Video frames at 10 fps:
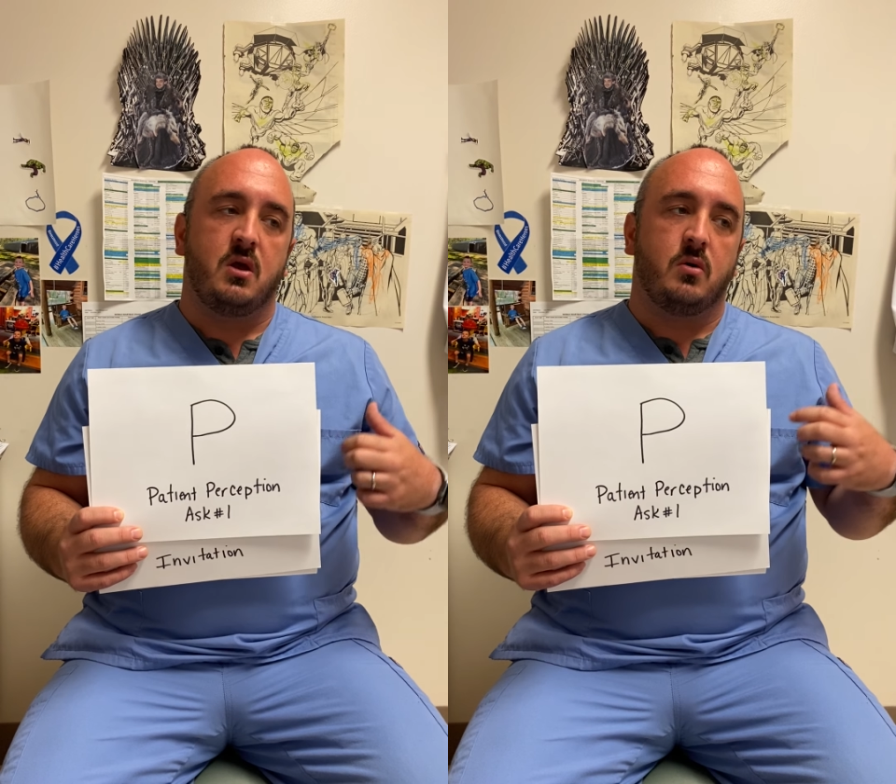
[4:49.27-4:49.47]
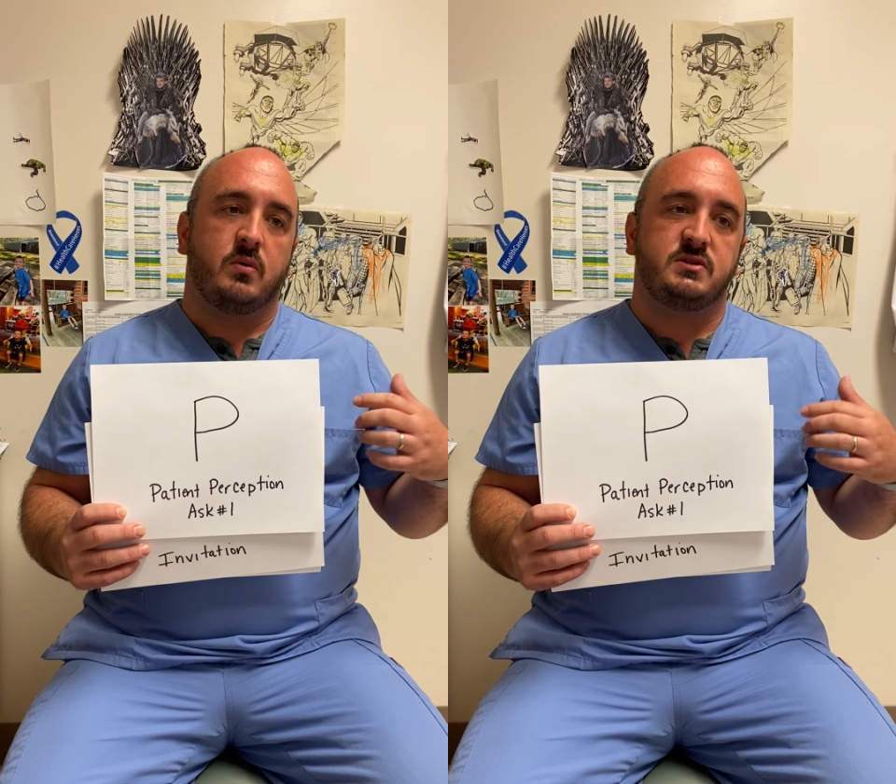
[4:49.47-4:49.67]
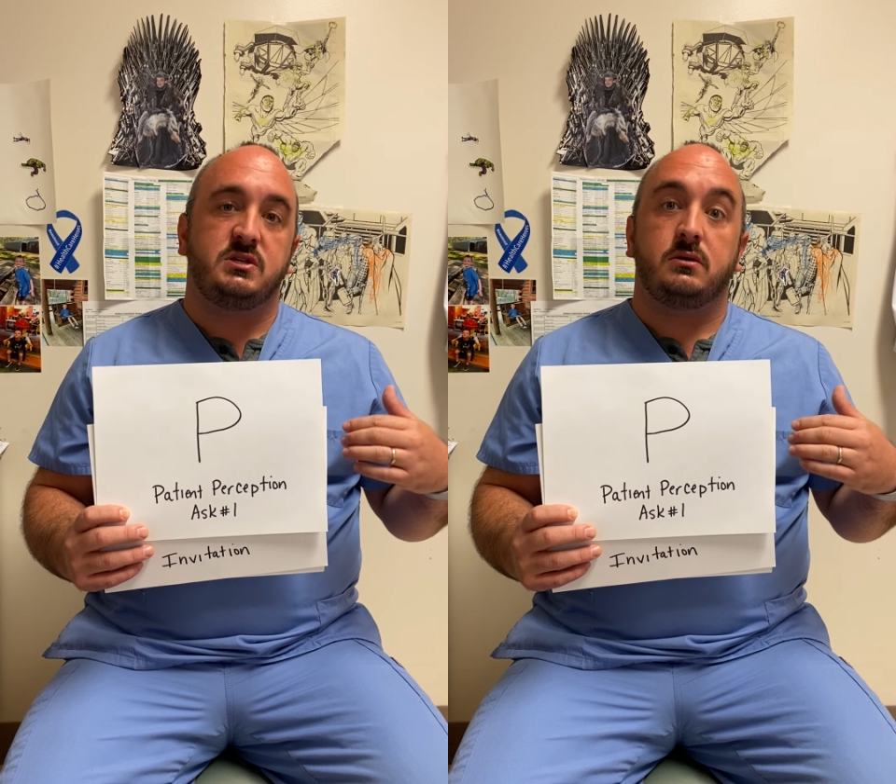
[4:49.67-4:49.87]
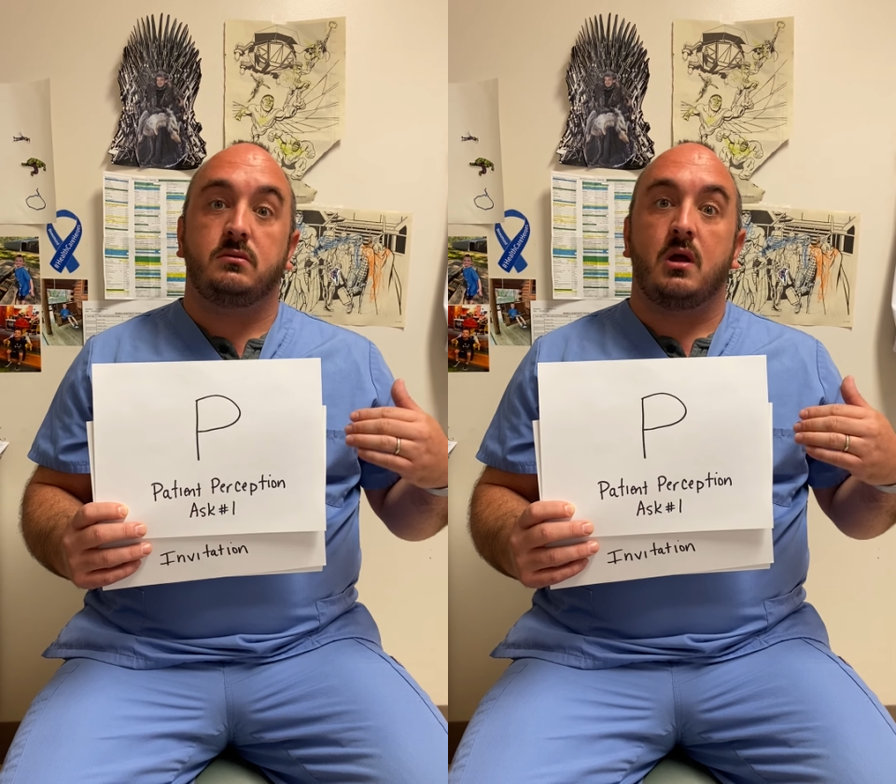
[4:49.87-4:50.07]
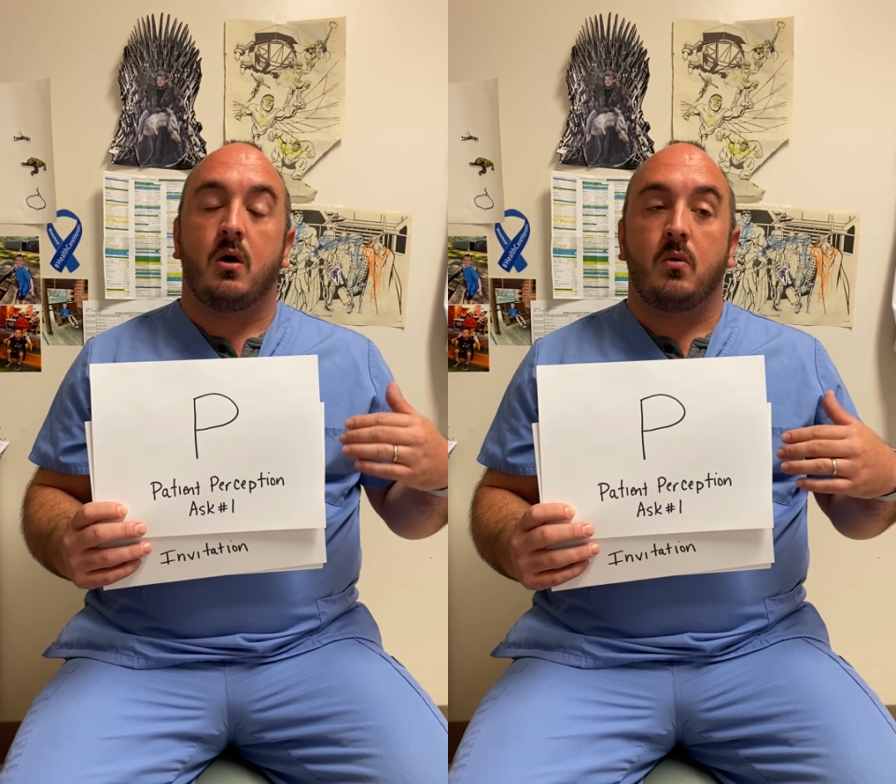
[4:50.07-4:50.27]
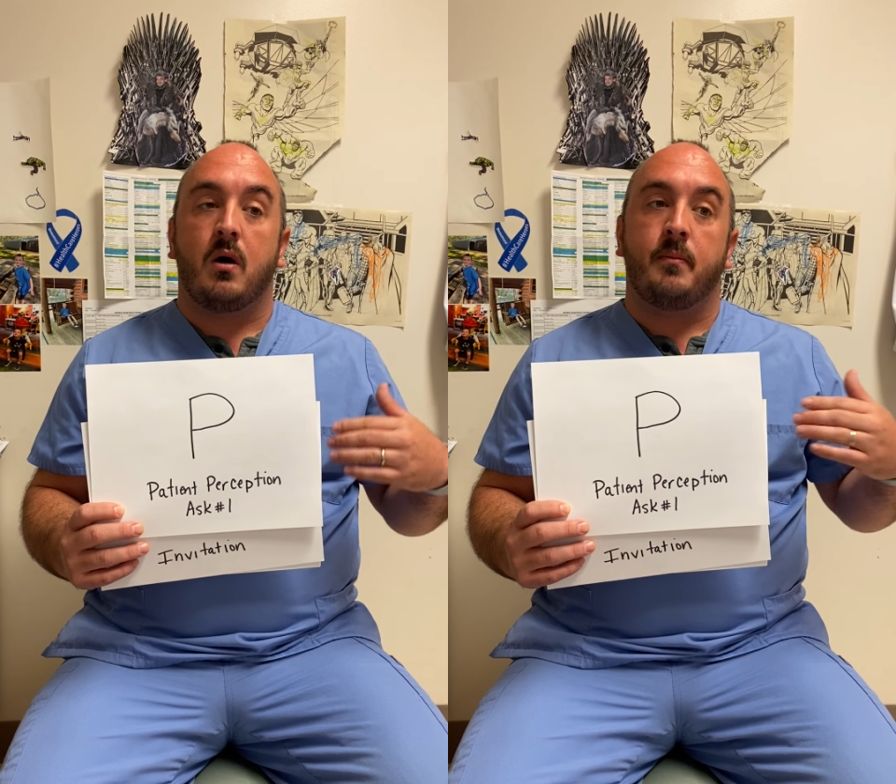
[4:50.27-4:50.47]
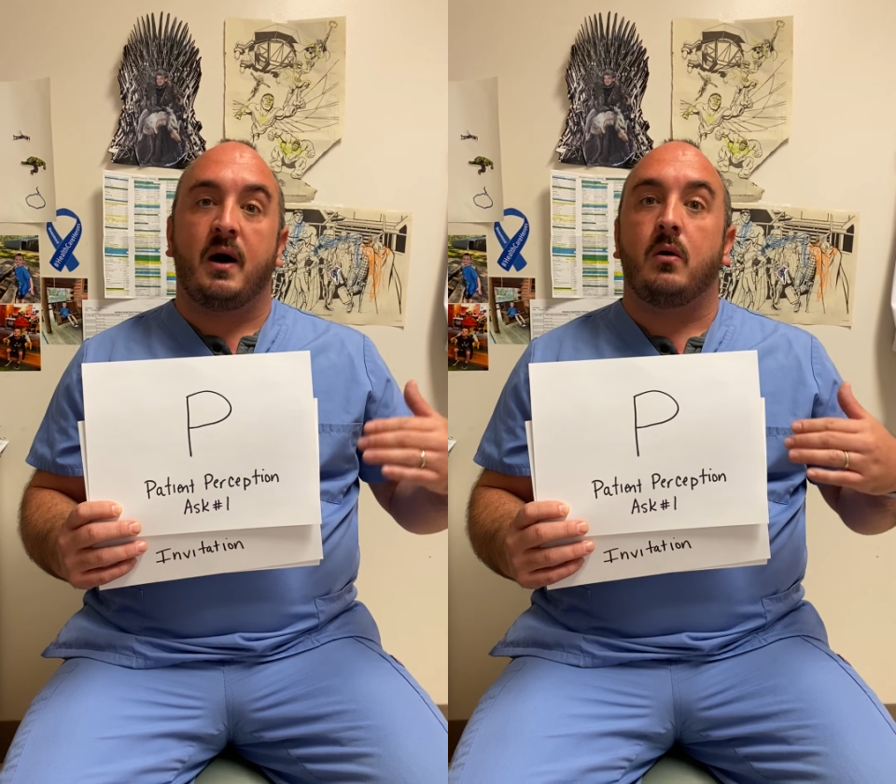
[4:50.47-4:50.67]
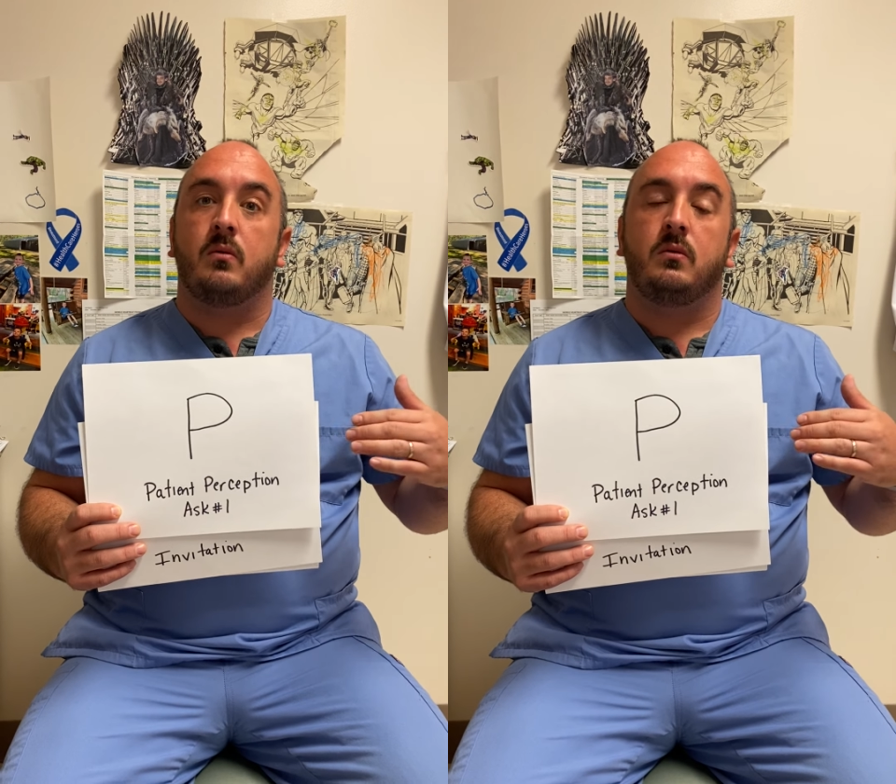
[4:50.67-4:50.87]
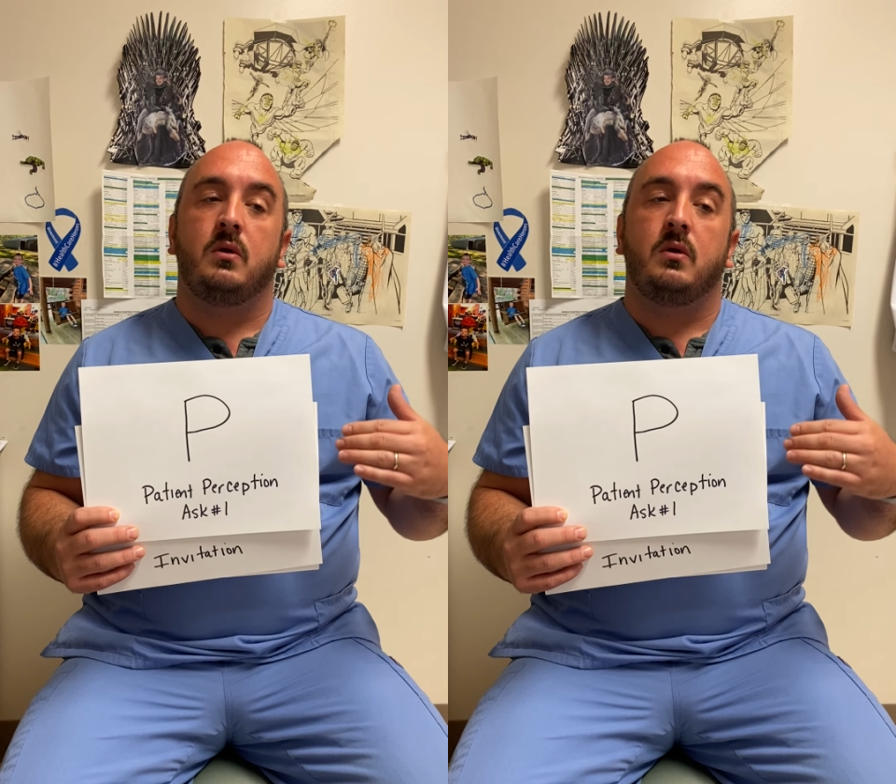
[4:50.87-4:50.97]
What do you know about